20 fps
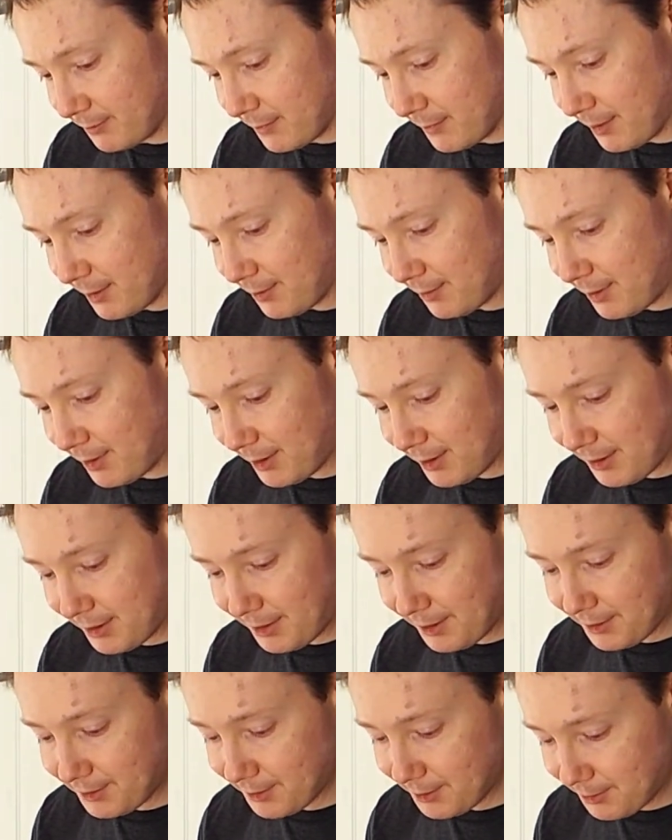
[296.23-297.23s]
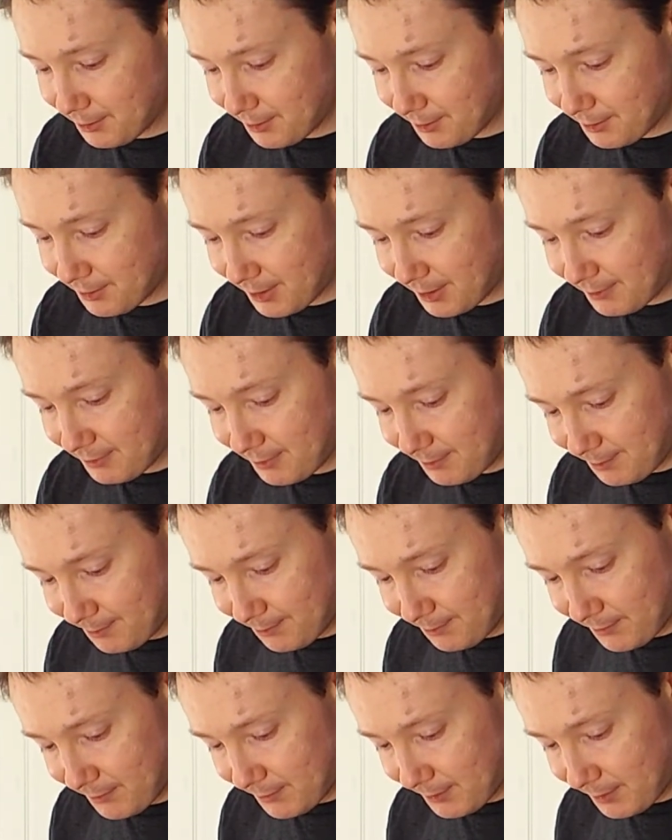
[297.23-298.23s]
So all I need is a screwdriver,
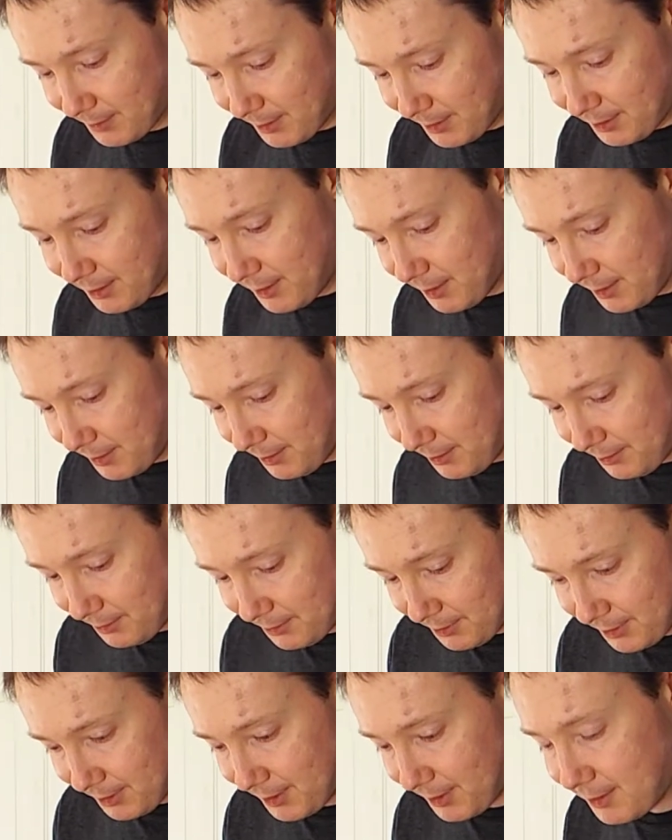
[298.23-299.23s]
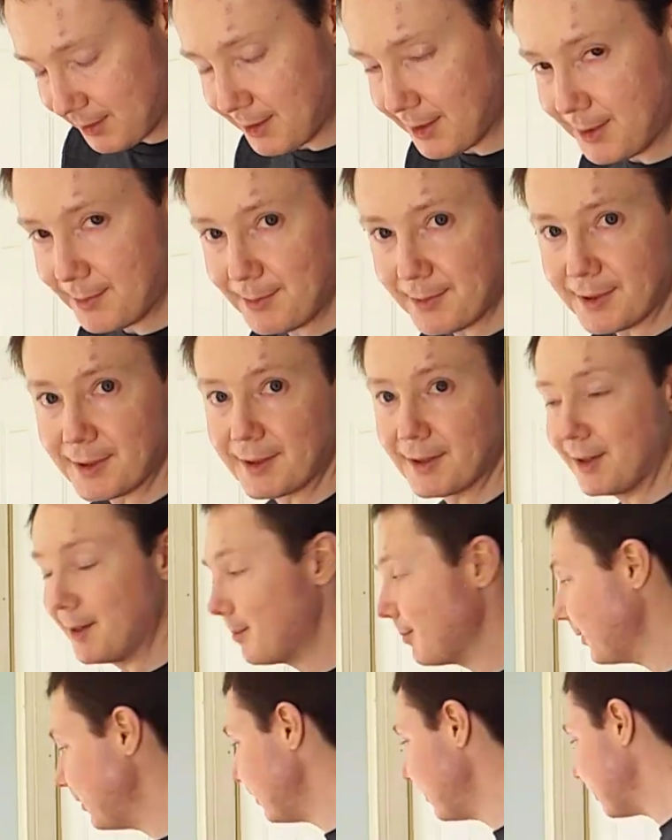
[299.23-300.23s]
loosen that clamp and
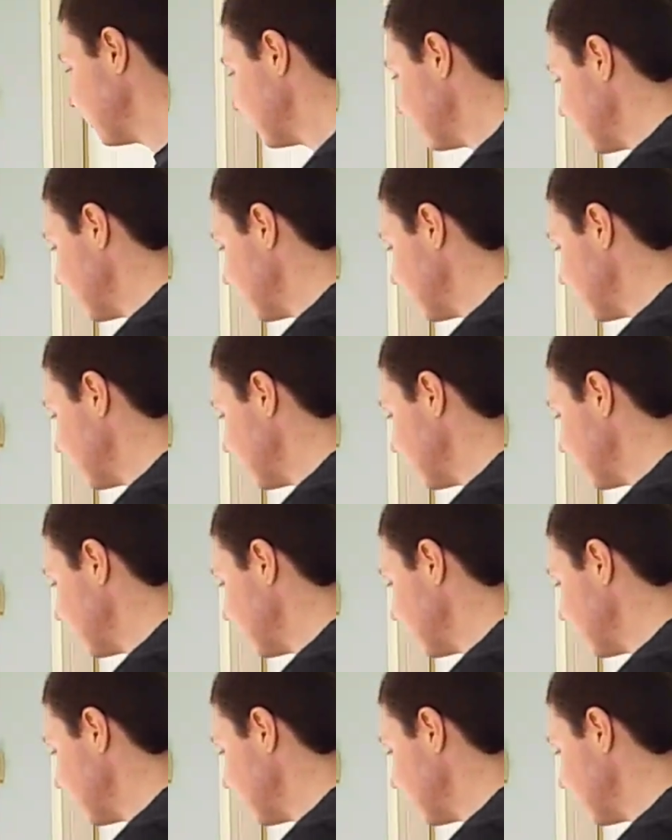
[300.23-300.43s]
clamp it on.